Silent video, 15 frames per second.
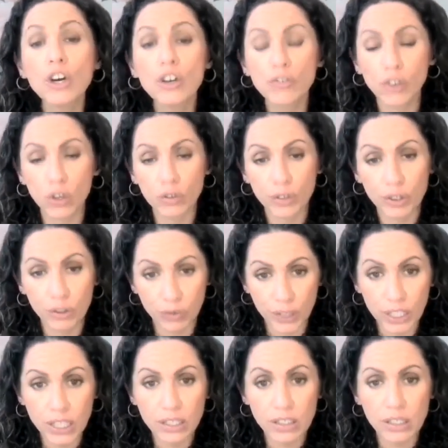for over 3
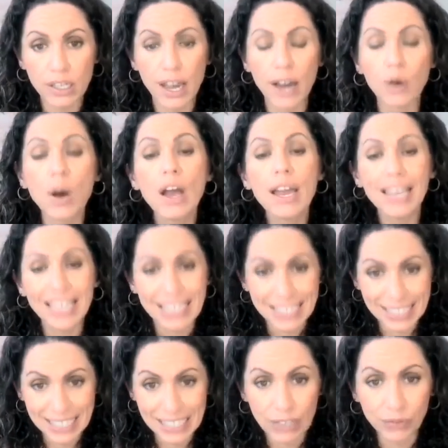years now
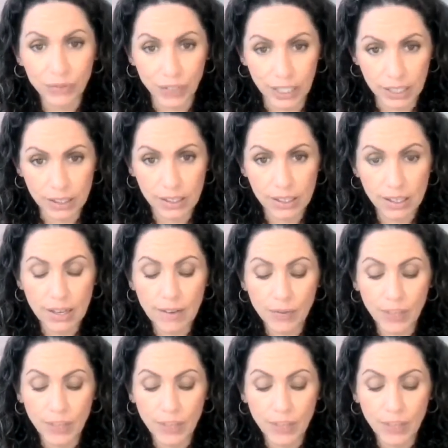is different.